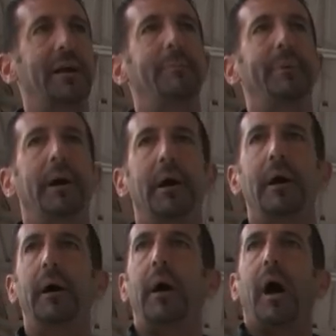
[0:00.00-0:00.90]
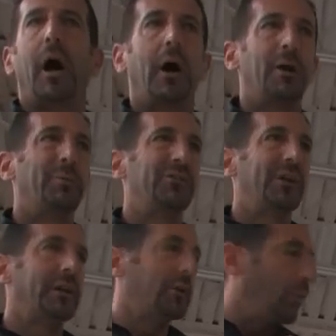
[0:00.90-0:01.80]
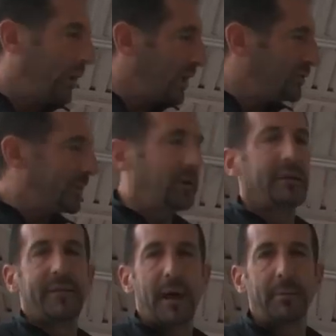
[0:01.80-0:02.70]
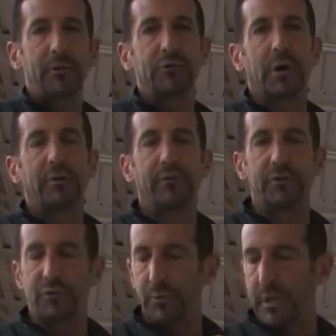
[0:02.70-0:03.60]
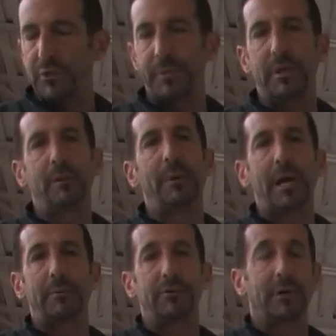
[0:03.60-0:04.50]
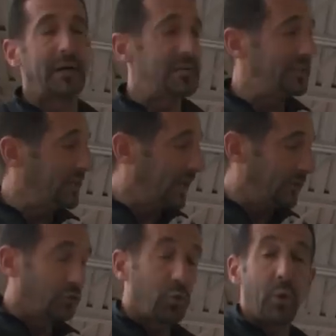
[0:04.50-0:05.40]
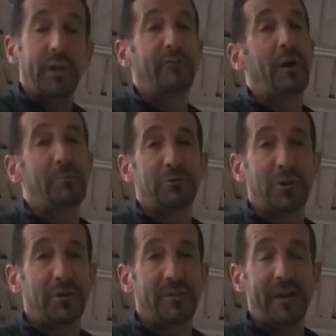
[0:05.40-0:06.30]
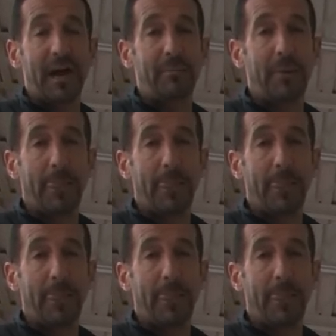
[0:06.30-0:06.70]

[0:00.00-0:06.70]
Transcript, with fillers: up 100% uh, into what I spent on the top of the truck versus what I spent on the bottom of the truck, I'd say you got 25% on the top,